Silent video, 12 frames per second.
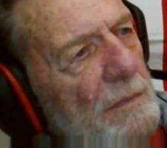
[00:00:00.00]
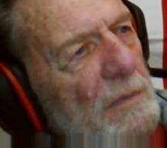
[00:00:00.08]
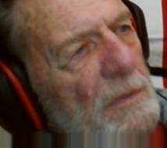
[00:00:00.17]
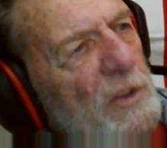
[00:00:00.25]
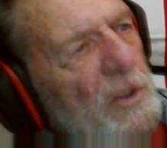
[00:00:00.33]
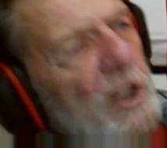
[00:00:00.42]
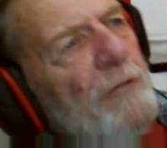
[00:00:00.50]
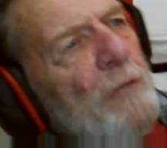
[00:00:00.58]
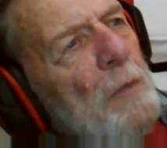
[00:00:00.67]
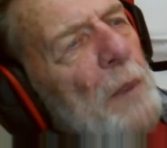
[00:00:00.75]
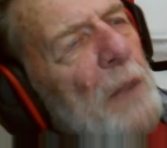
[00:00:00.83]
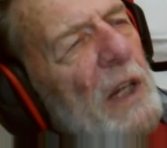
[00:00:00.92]
chief
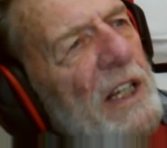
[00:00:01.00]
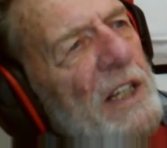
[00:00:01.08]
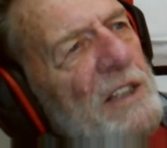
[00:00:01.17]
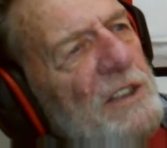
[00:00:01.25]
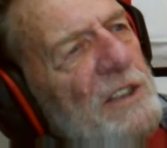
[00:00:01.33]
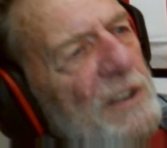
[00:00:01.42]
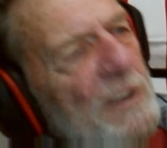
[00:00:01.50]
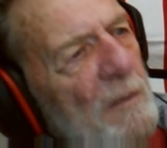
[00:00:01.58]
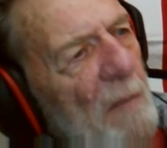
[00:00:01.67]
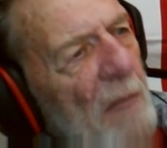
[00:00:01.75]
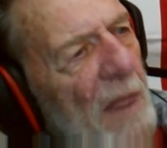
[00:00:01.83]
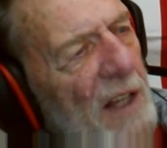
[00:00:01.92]
of police,
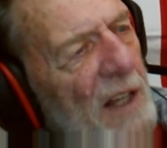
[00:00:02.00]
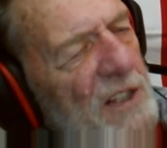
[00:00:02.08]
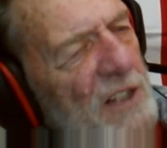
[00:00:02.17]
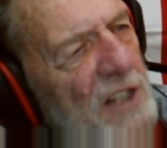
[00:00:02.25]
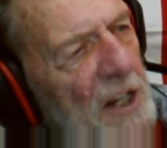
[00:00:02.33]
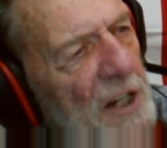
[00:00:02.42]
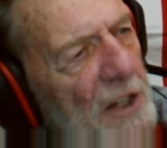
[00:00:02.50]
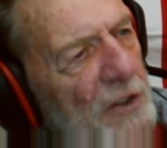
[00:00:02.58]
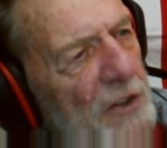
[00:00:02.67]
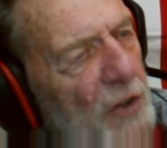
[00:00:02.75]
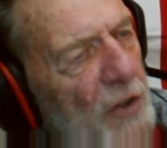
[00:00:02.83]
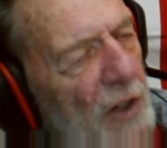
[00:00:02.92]
and city
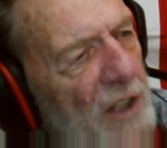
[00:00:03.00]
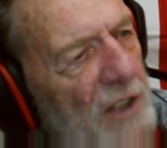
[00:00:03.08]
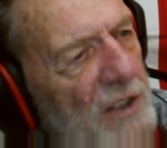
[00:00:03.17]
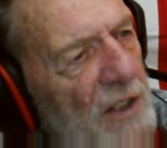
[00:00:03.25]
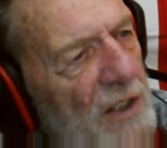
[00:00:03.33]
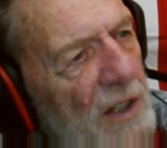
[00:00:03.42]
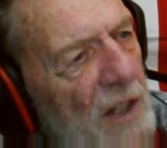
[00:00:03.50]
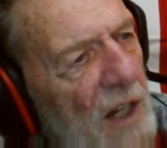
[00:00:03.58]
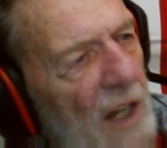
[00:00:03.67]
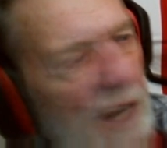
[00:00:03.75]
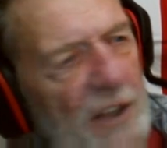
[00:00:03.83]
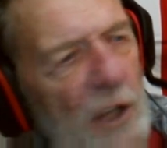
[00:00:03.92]
attorneys.
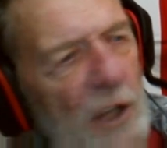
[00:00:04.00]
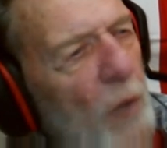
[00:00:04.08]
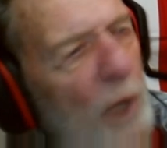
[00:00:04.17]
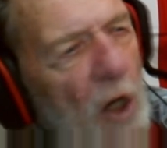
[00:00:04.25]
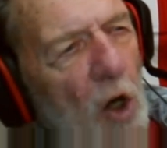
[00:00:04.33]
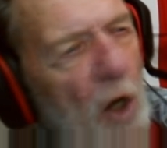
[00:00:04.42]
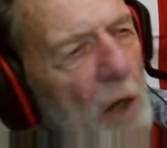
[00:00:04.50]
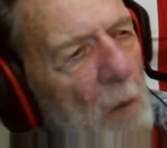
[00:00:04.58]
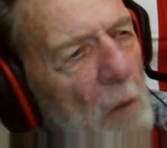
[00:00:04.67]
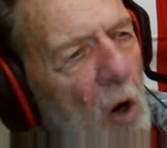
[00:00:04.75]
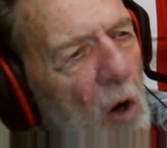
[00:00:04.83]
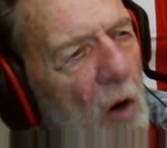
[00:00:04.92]
I think we caught
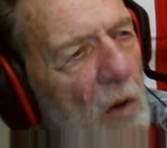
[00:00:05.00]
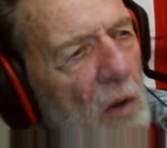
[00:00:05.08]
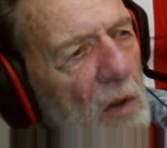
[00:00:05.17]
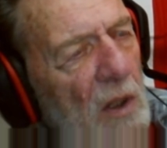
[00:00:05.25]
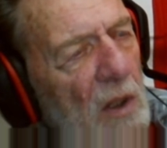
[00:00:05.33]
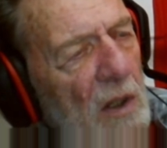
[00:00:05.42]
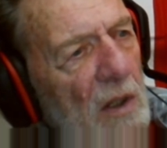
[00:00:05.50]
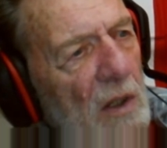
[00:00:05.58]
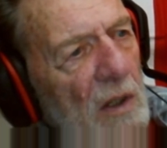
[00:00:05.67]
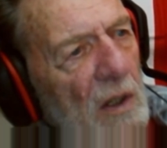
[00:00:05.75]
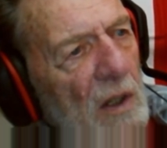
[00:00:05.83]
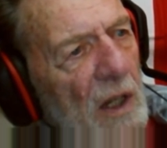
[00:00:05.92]
them all.
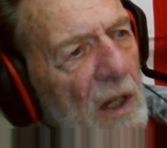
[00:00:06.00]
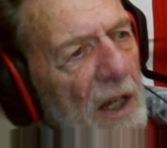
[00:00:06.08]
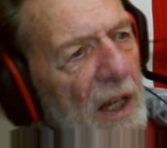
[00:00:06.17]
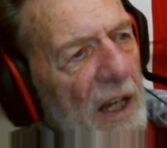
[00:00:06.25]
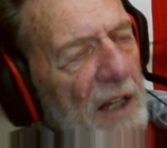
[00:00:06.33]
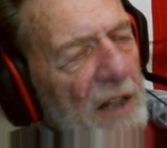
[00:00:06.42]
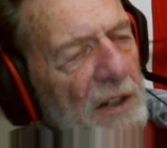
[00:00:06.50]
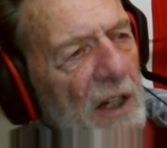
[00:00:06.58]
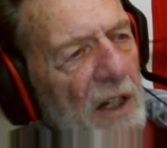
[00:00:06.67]
And